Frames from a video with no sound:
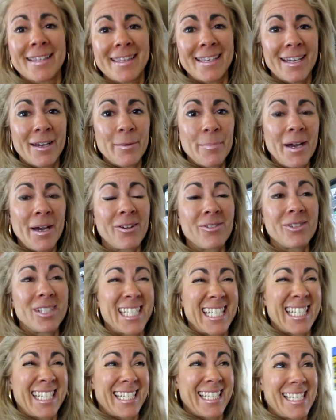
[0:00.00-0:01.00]
to think
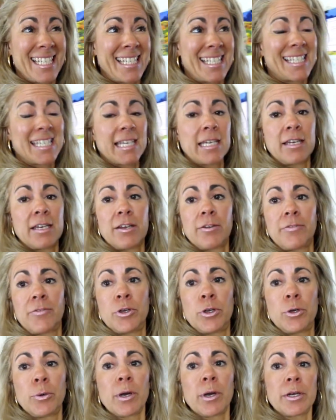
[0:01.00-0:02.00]
about is
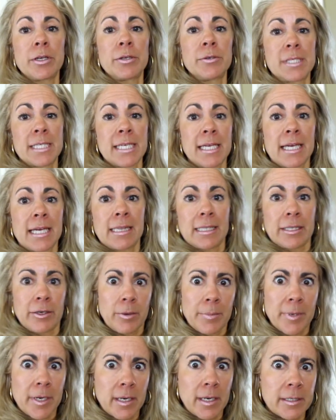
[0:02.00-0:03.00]
if you are using a
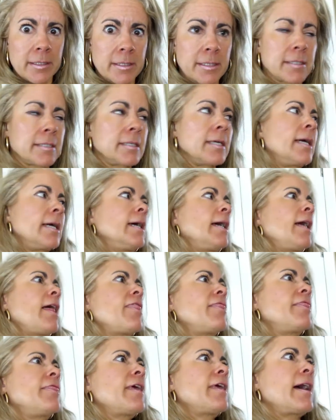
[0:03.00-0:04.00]
litter box,
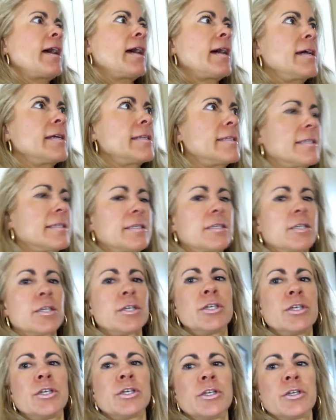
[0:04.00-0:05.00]
that
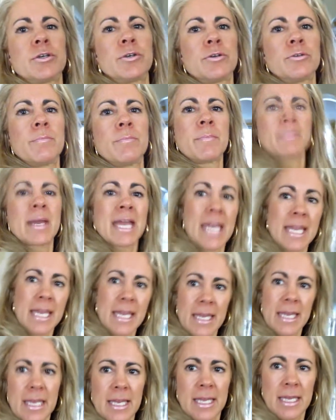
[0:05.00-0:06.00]
you
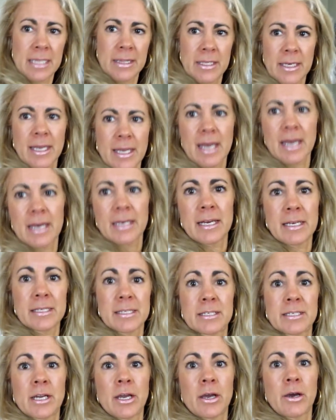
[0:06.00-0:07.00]
may, and the cat
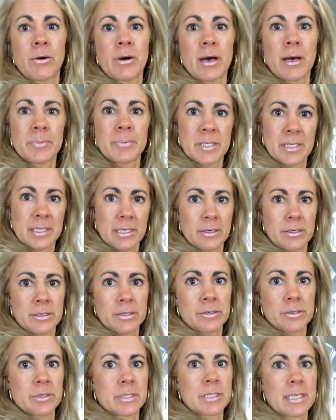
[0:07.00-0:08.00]
has to go
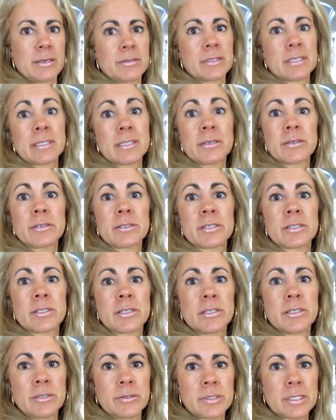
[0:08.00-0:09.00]
upstairs or downstairs
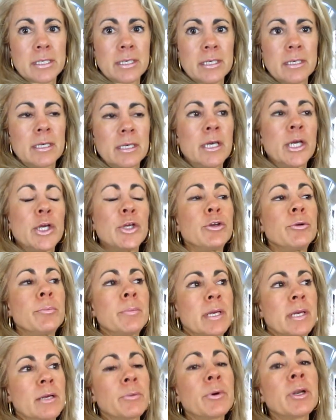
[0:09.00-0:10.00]
to use it, you
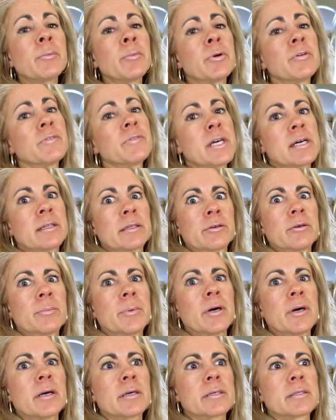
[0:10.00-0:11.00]
may want to move that litter
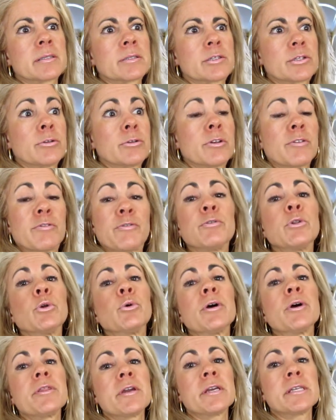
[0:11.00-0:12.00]
box to the
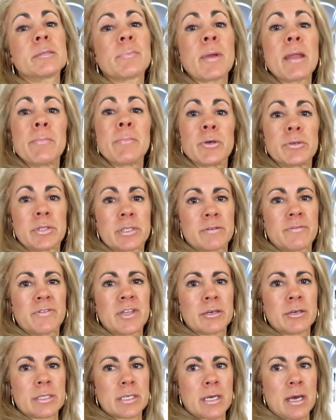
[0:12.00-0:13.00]
floor they spend most of
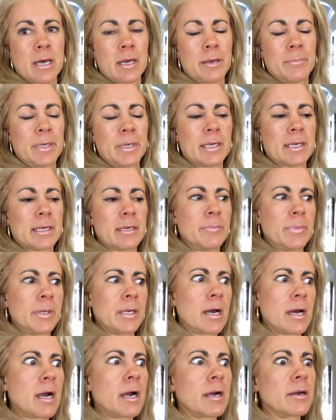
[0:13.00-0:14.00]
their time. It can
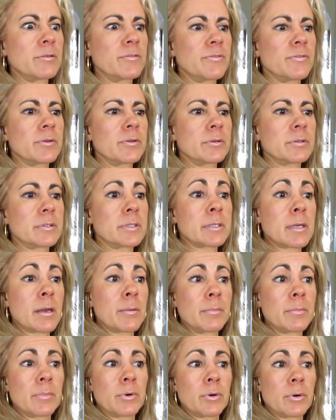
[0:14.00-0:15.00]
be hard for
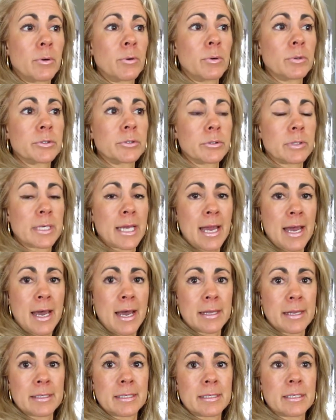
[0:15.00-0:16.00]
some older
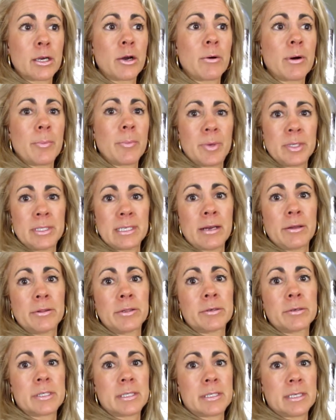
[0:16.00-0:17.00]
cats to go up and down
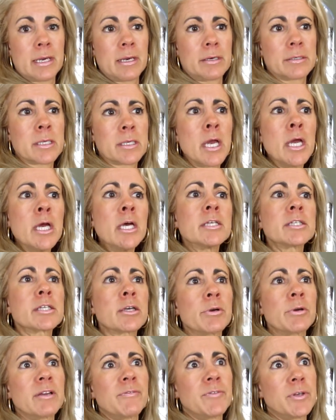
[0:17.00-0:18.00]
those stairs.
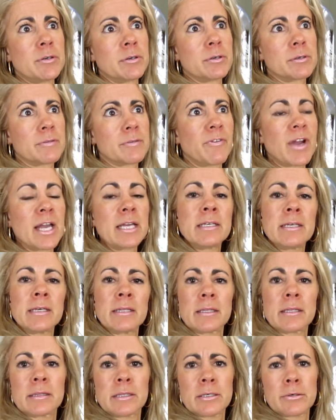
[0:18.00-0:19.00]
So if you're
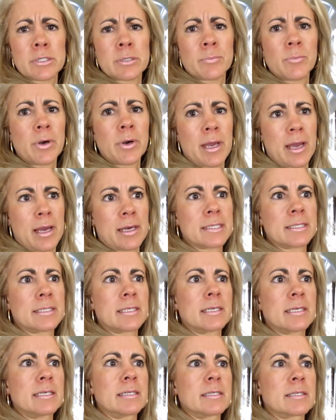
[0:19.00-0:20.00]
finding that there's more
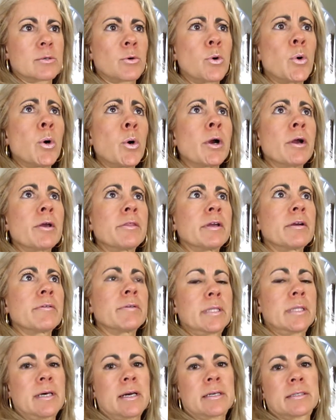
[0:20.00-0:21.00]
accidents, or they're
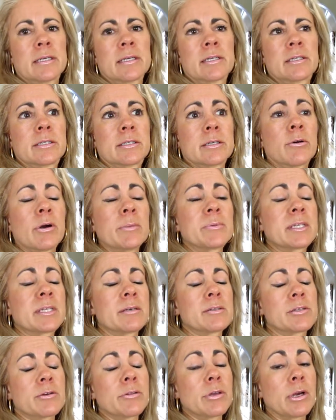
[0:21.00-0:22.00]
reluctant to go
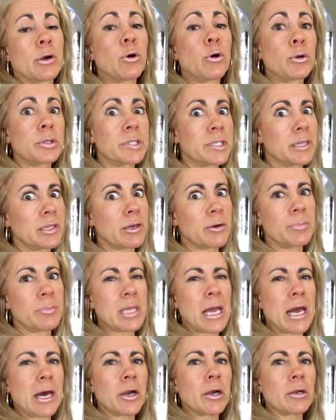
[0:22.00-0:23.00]
upstairs, or they're holding their
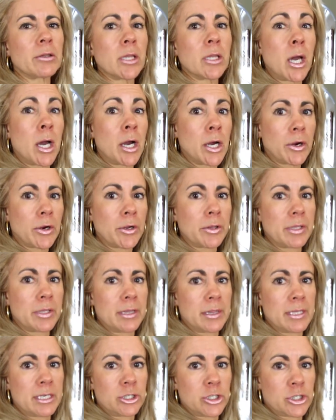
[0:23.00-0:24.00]
bladder longer
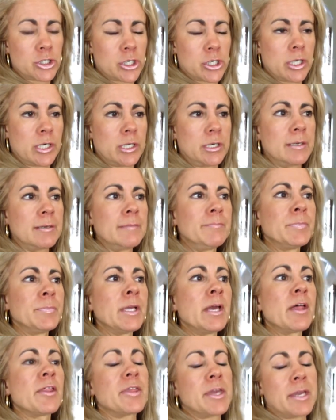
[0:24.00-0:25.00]
than they should,
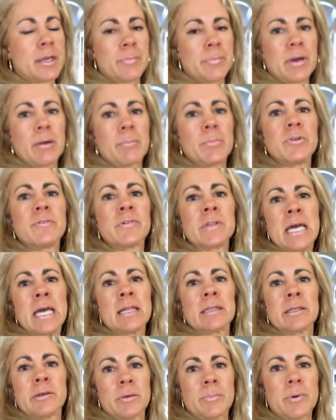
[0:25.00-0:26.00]
think about moving
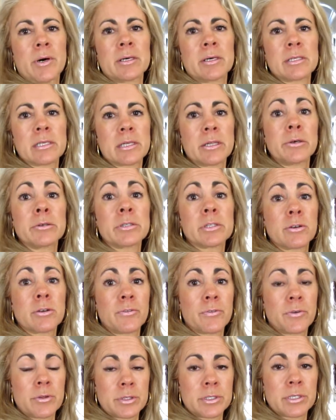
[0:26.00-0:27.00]
that litter box closer
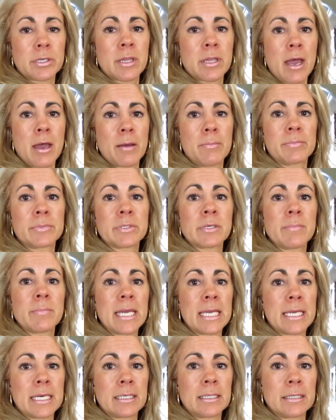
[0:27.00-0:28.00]
to them to
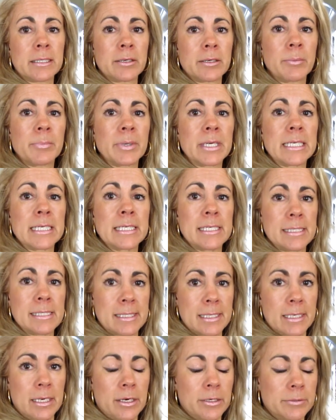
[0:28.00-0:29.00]
make it a little bit
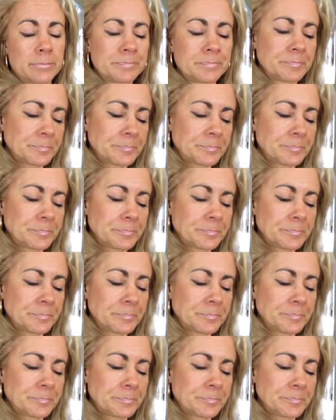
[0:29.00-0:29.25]
easier.